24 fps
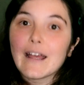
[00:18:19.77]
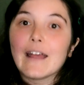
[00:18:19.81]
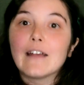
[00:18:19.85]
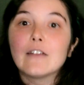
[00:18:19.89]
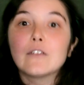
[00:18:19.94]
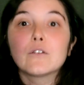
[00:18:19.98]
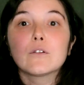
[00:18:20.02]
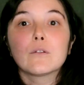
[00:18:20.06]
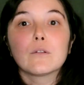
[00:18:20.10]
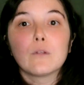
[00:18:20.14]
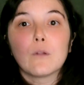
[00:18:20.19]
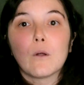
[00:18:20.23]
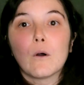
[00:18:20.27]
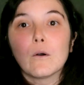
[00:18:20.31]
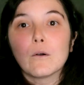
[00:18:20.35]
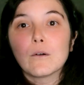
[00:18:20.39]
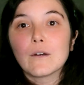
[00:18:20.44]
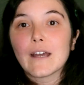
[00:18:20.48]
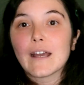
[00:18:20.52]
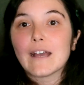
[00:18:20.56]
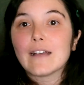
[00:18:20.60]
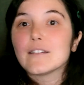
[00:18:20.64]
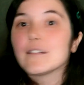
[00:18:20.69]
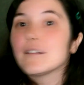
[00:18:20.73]
as
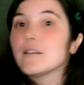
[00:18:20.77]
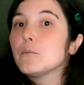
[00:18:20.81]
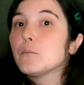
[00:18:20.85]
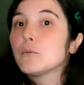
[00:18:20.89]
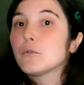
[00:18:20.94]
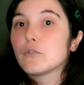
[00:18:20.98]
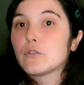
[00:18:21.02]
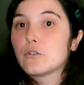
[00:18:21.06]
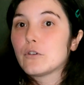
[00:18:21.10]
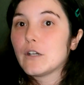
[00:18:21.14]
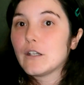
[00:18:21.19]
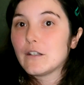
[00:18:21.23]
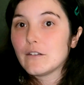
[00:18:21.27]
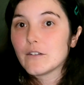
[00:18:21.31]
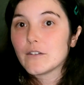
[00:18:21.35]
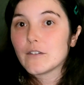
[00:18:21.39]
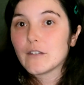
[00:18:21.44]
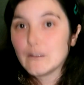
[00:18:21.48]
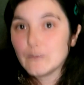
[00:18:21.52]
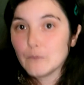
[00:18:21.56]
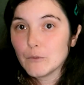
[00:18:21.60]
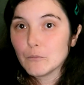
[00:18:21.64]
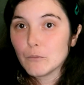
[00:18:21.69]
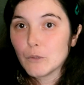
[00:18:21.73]
long as they portray the
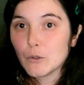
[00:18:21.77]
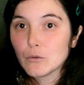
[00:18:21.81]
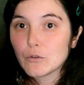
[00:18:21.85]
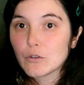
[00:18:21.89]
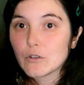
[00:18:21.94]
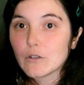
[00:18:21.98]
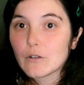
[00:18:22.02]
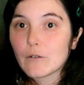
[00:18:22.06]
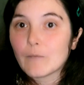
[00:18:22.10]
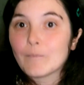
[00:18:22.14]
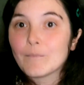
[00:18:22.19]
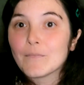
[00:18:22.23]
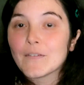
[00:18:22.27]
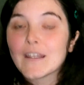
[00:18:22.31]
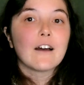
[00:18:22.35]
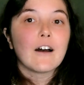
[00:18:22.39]
same emotion.